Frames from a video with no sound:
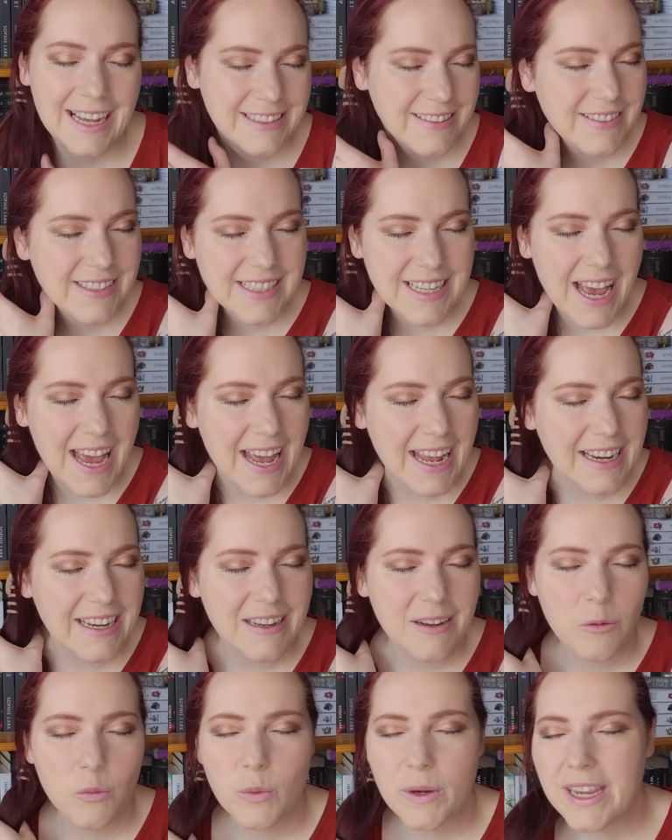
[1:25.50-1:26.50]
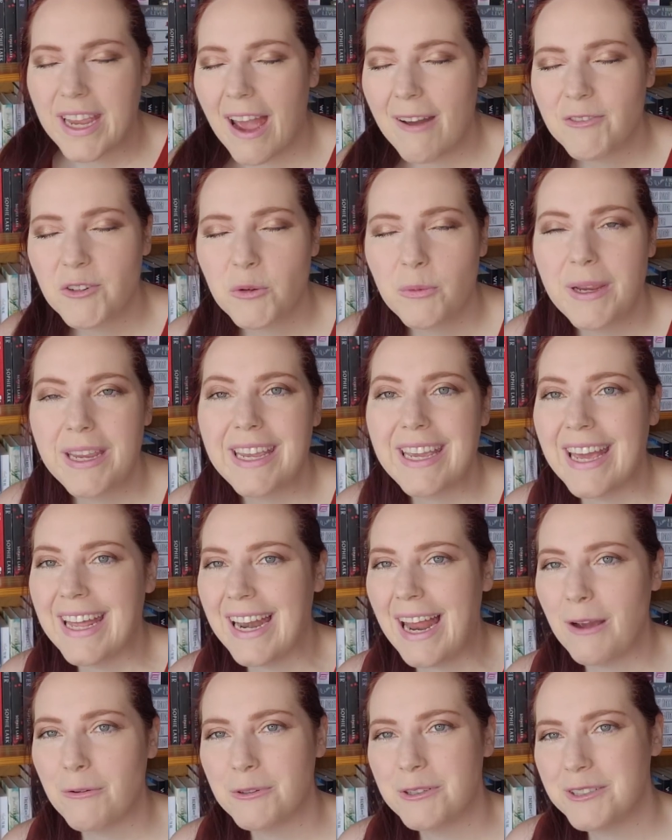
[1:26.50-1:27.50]
As I said week after week,
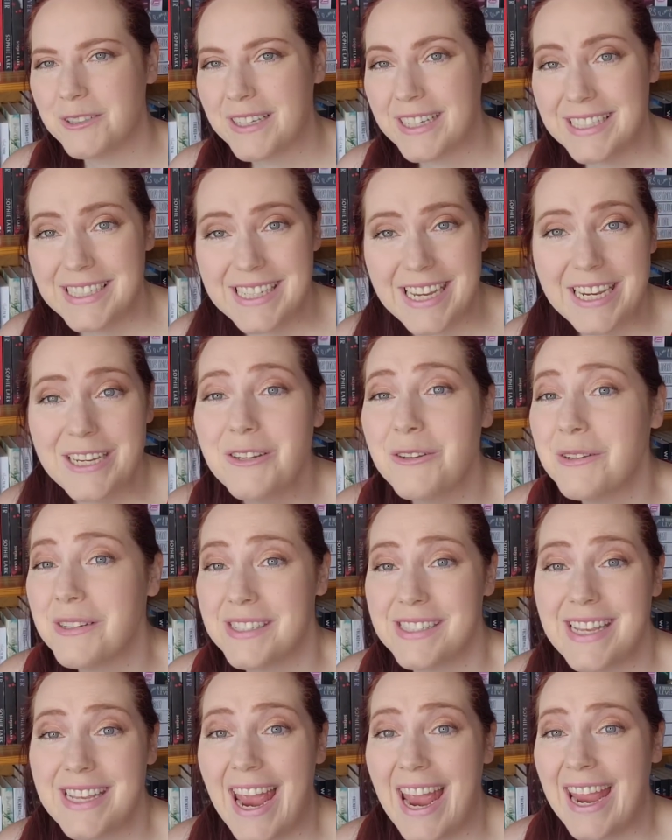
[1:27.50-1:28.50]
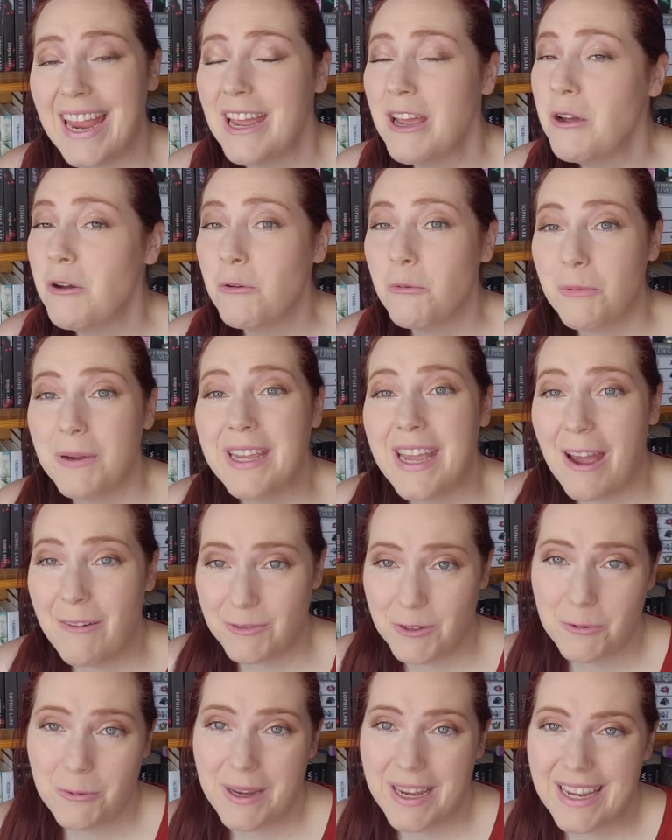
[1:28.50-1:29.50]
and I will continue to say week
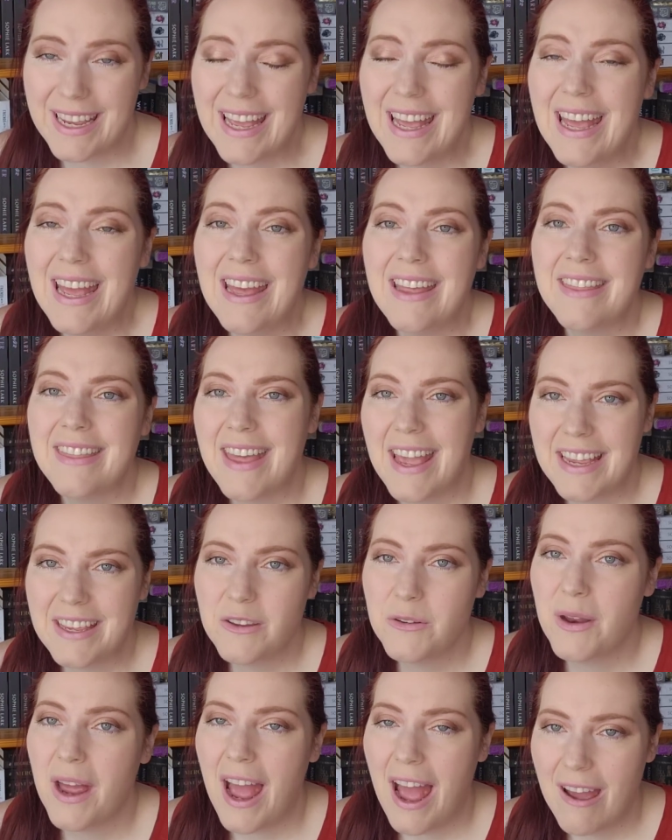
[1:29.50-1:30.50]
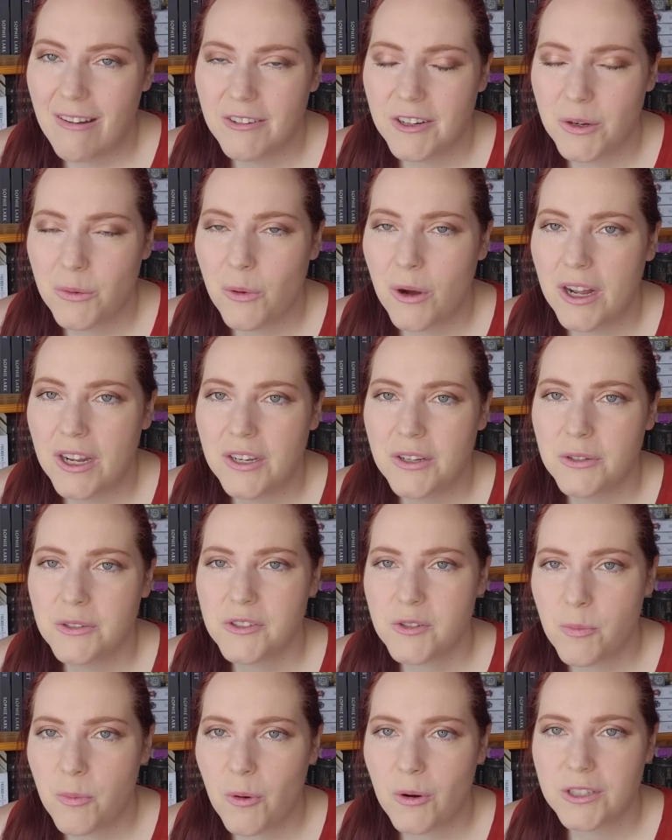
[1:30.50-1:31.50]
after week, thank you to everyone
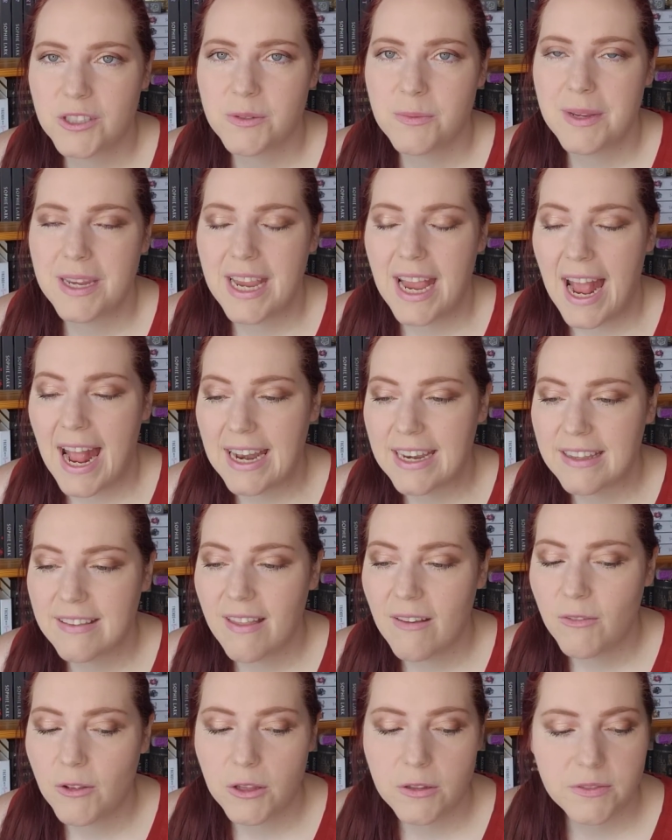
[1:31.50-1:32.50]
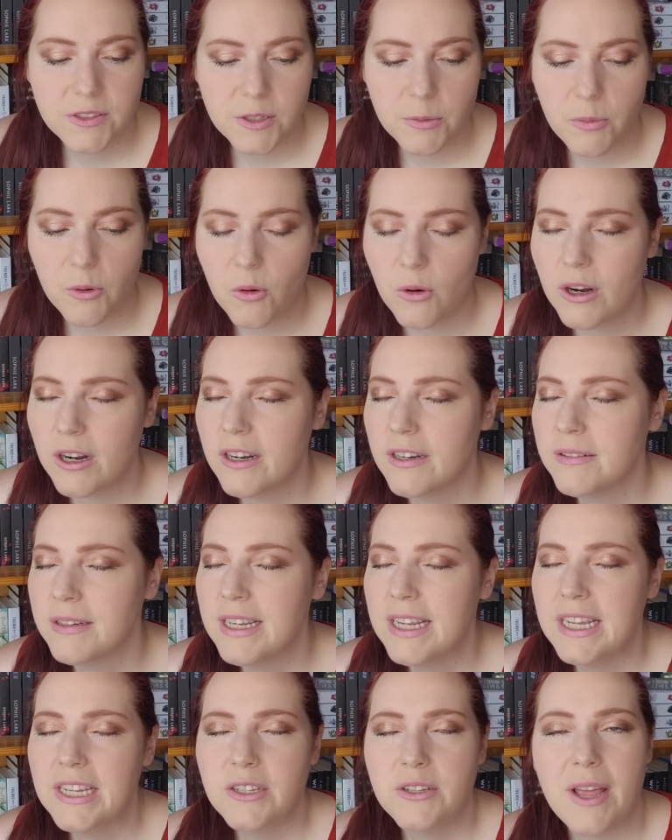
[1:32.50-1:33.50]
who supports me. Any level of support
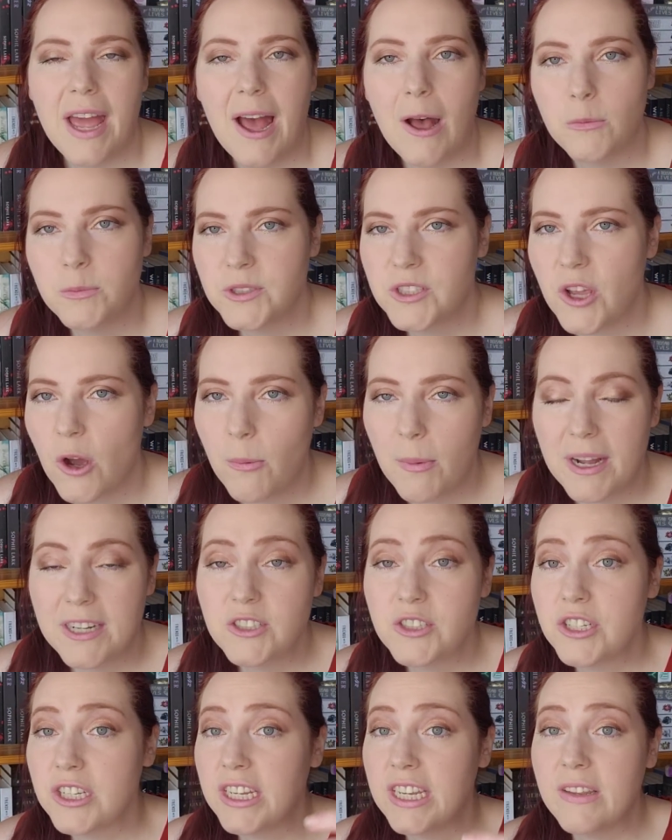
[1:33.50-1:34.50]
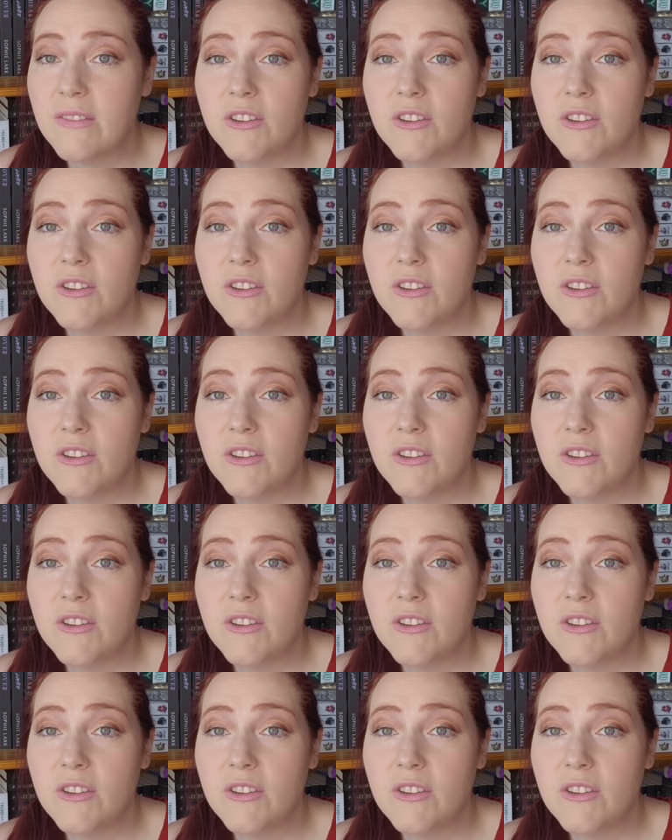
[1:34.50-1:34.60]
helps so much.